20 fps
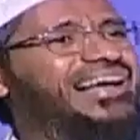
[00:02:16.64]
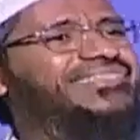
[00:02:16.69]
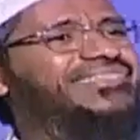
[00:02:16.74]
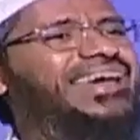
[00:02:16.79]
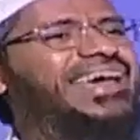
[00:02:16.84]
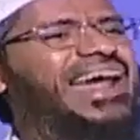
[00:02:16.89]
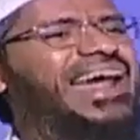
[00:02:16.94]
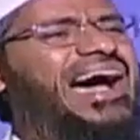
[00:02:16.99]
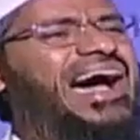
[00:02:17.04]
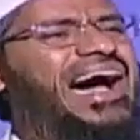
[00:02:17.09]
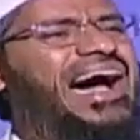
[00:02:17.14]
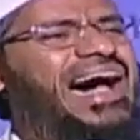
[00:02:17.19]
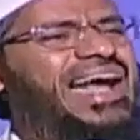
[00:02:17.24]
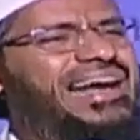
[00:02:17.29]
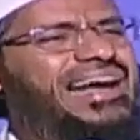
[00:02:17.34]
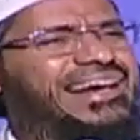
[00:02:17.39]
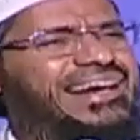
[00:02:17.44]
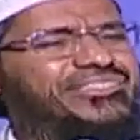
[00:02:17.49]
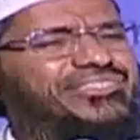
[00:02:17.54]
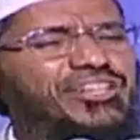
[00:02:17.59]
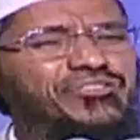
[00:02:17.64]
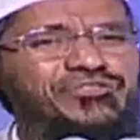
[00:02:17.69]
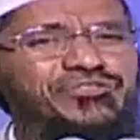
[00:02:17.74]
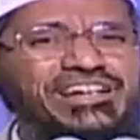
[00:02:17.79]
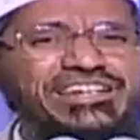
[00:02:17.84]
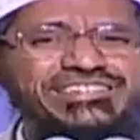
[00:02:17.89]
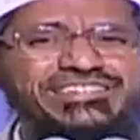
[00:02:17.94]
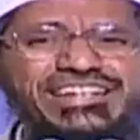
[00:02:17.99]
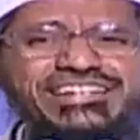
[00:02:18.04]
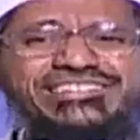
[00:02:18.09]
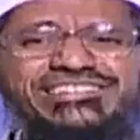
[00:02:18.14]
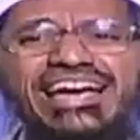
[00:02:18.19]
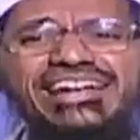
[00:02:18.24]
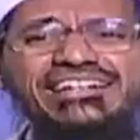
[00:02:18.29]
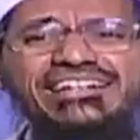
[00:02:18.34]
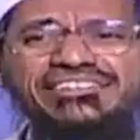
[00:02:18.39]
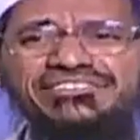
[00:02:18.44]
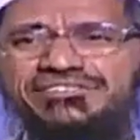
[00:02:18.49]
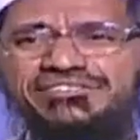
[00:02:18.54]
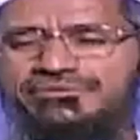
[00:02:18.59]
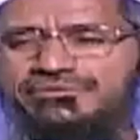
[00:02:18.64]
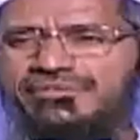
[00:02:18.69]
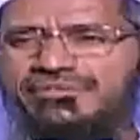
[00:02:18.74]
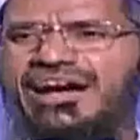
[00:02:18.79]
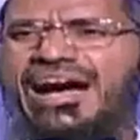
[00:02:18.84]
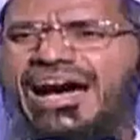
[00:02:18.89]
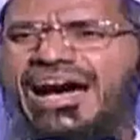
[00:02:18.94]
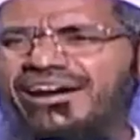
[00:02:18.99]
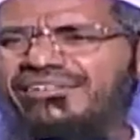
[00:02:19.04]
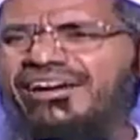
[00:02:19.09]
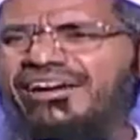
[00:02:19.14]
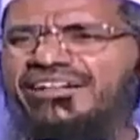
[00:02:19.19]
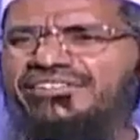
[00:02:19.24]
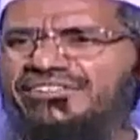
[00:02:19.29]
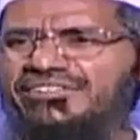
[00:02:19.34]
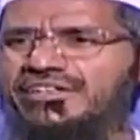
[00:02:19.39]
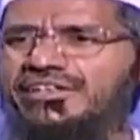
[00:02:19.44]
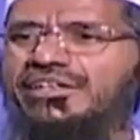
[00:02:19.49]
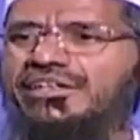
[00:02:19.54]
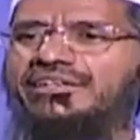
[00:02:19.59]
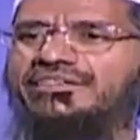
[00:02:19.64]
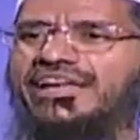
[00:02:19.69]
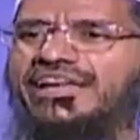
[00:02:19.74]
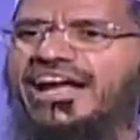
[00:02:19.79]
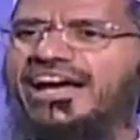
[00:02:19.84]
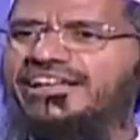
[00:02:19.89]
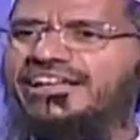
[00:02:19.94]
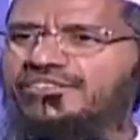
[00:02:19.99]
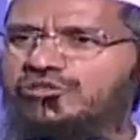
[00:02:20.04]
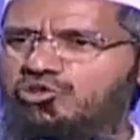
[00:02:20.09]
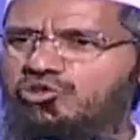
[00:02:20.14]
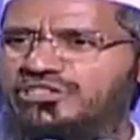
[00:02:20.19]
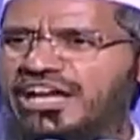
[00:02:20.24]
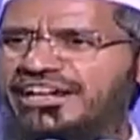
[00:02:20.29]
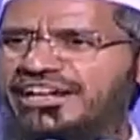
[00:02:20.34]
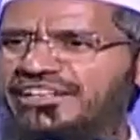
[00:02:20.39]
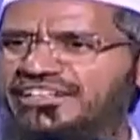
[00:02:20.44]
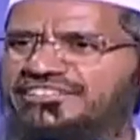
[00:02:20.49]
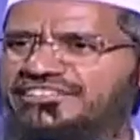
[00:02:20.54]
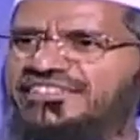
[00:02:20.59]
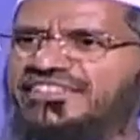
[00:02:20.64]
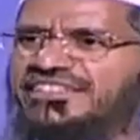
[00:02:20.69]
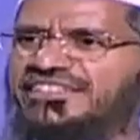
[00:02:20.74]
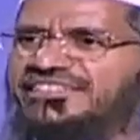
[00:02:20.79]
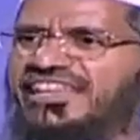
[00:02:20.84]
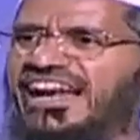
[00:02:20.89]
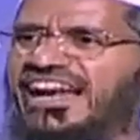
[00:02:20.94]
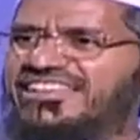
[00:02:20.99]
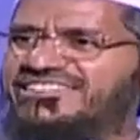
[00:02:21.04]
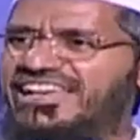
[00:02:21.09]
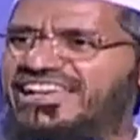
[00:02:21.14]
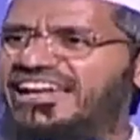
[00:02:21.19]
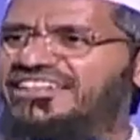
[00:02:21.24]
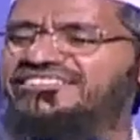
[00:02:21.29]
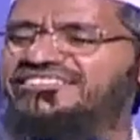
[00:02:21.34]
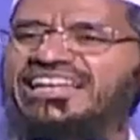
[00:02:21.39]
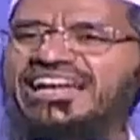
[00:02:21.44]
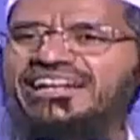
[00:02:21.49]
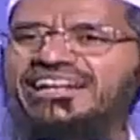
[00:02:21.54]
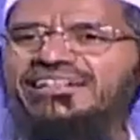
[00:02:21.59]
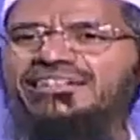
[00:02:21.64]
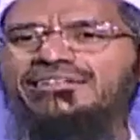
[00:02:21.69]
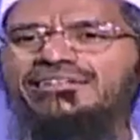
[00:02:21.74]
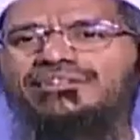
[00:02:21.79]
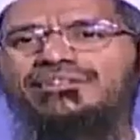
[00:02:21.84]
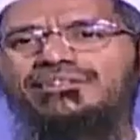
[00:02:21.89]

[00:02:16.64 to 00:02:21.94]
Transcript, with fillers: there are hundreds of Christian channels. Hundreds. There are Hindu channels. There are Jain channels.